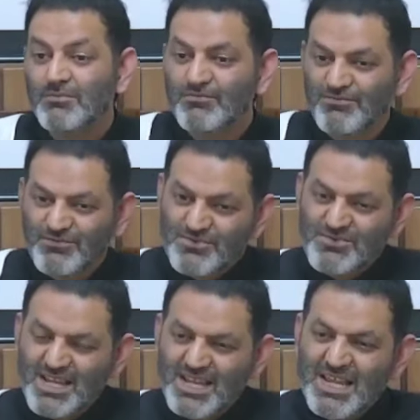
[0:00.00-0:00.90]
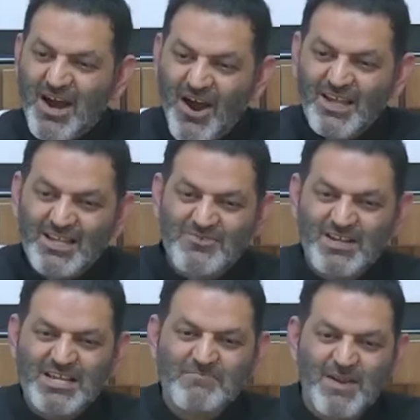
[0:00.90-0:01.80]
really highly
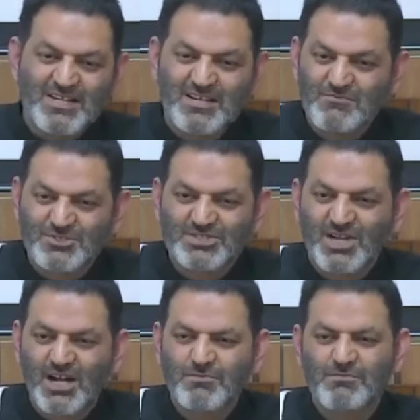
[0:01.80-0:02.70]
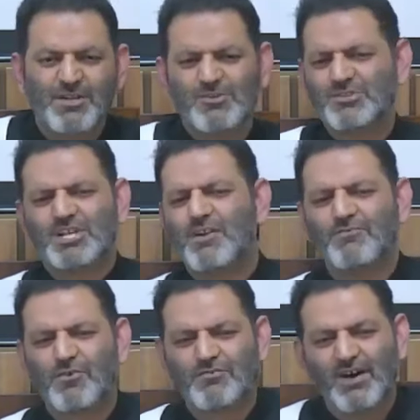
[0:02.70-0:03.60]
recommended mustahab because our
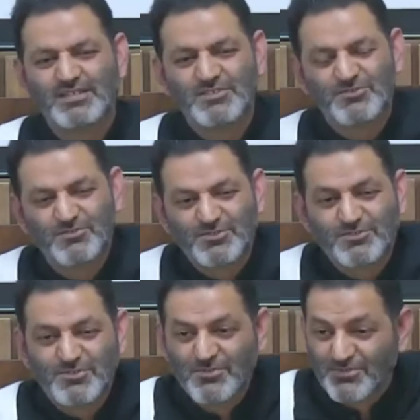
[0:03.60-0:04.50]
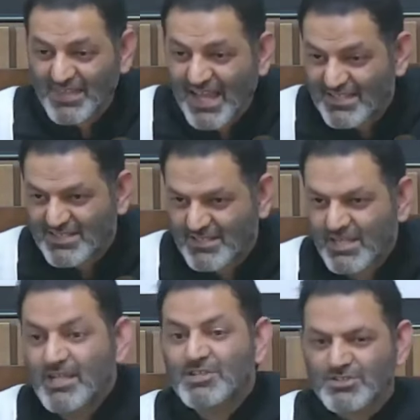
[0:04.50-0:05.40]
forefathers used to do that.
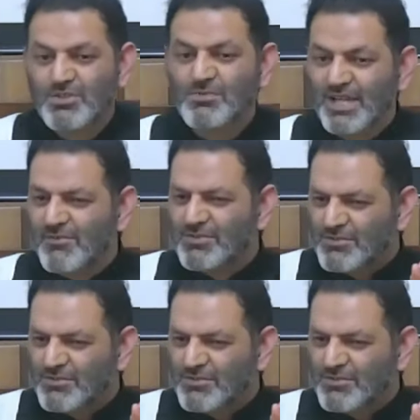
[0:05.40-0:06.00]
So we have to